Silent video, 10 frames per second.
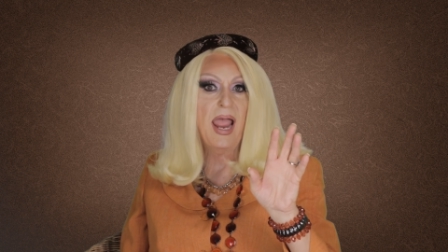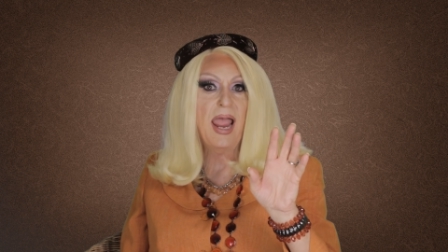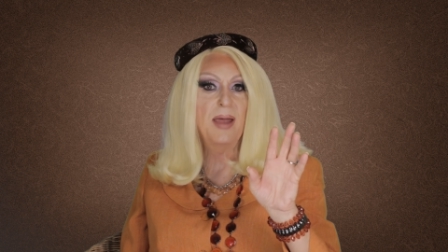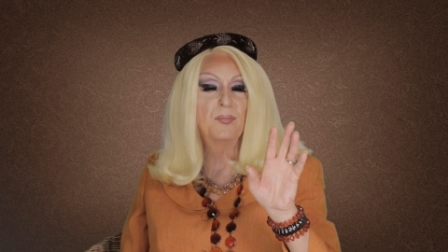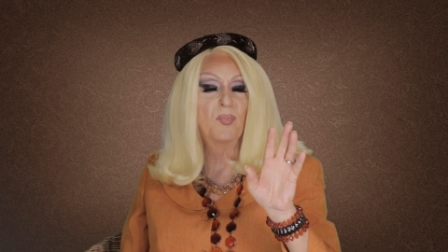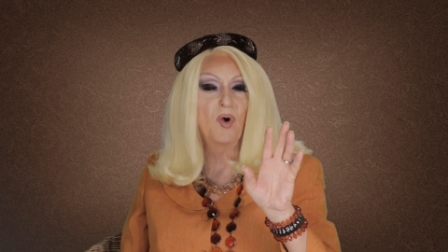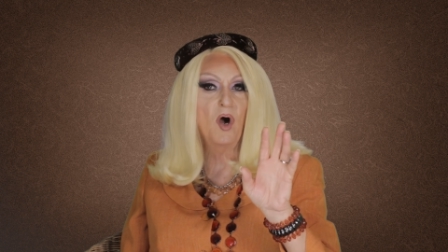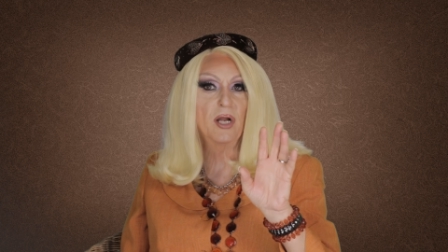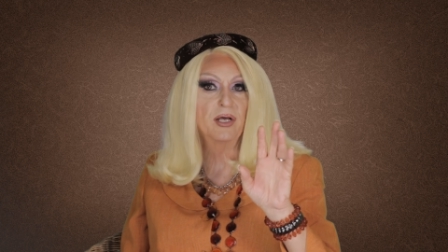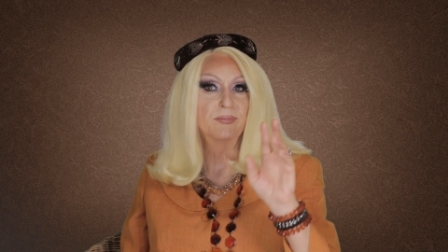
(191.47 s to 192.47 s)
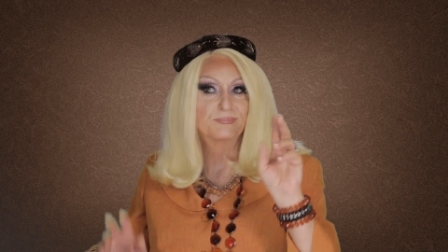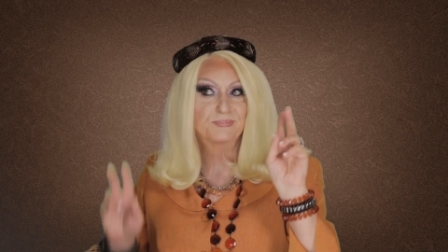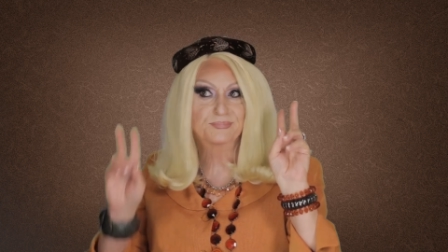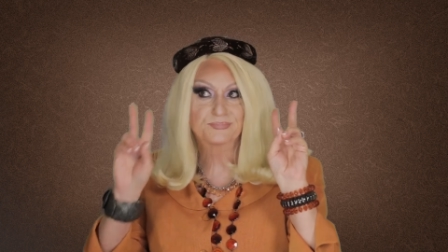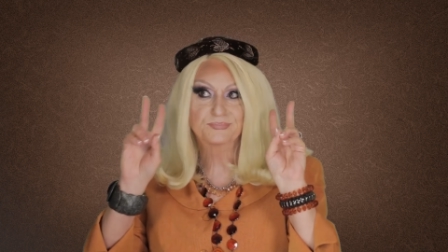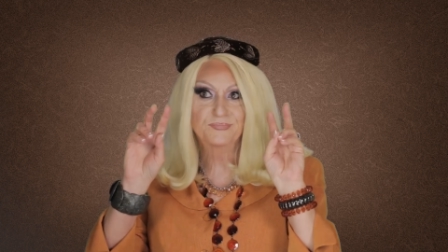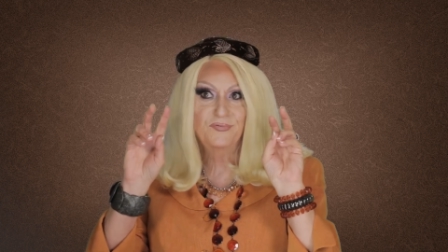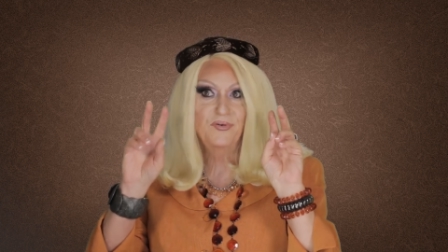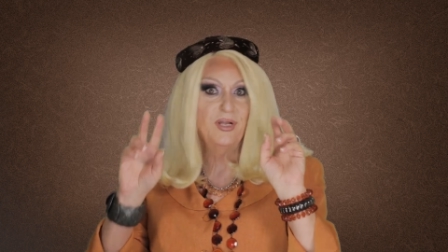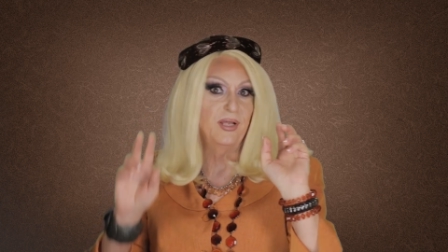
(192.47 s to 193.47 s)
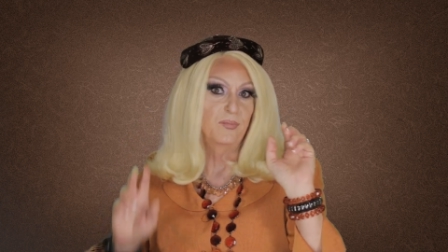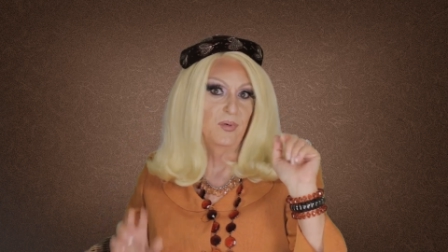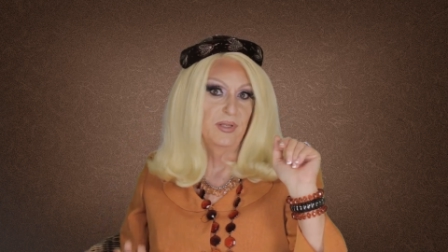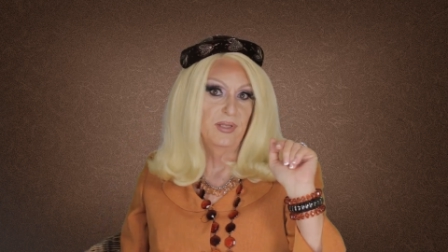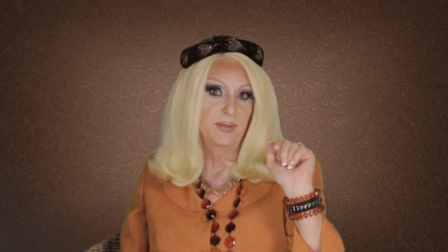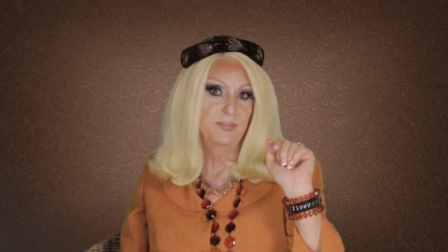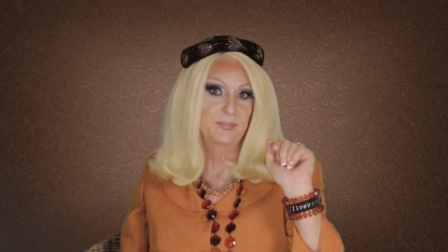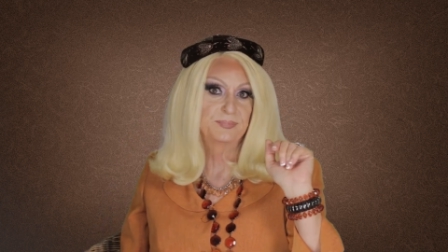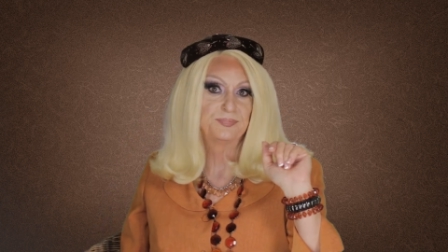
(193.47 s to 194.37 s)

and brought a friend with him.